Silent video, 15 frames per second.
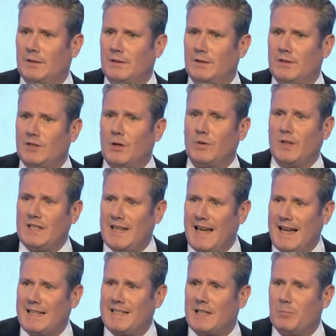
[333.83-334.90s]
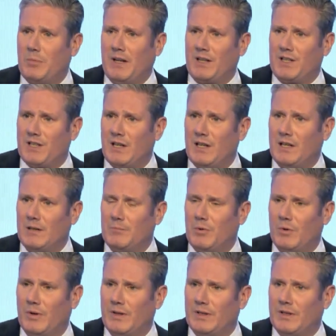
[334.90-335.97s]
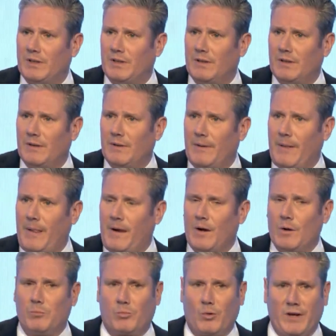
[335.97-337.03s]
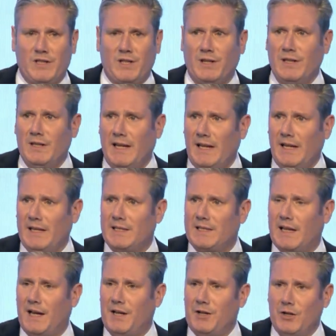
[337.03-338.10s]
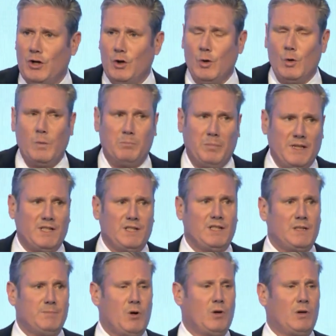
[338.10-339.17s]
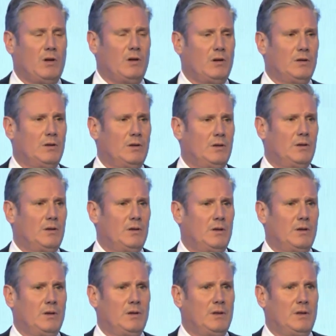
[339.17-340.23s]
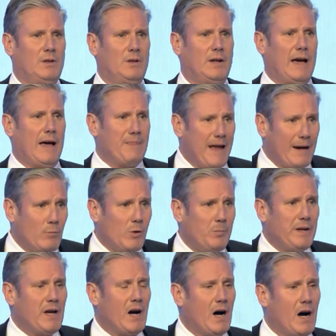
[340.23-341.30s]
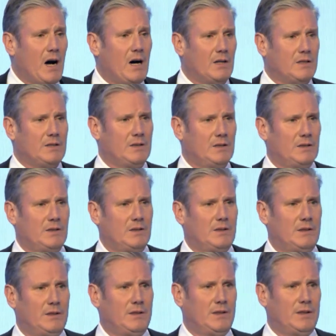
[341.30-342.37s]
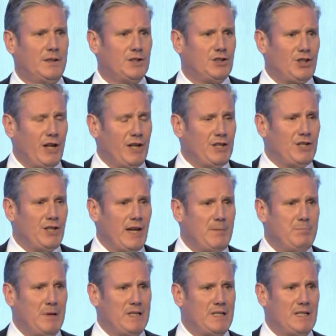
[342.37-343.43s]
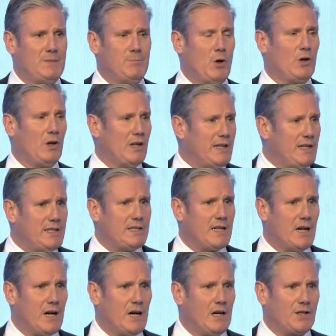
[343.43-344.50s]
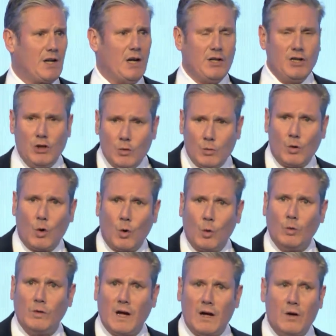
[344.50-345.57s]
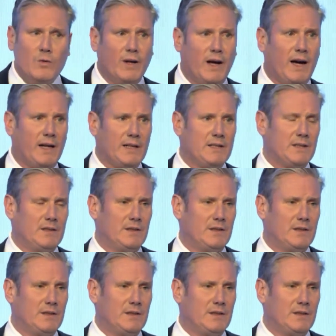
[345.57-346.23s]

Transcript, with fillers: So, this has to be a turning point. Britain needs a new business model. And that will be hard. Changing a business model is hard. You all know that.